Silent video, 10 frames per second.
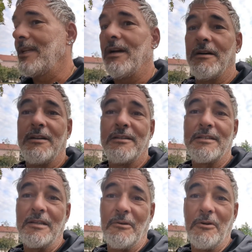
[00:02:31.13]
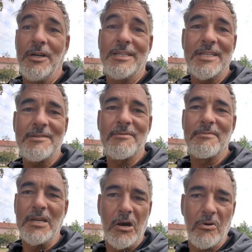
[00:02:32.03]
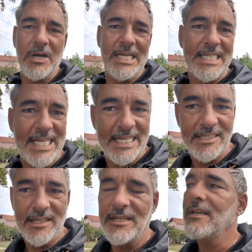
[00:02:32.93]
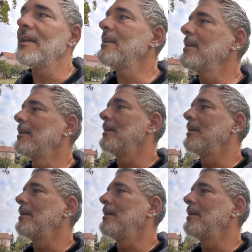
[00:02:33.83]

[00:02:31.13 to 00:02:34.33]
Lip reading: yeah, so this will be now exciting again.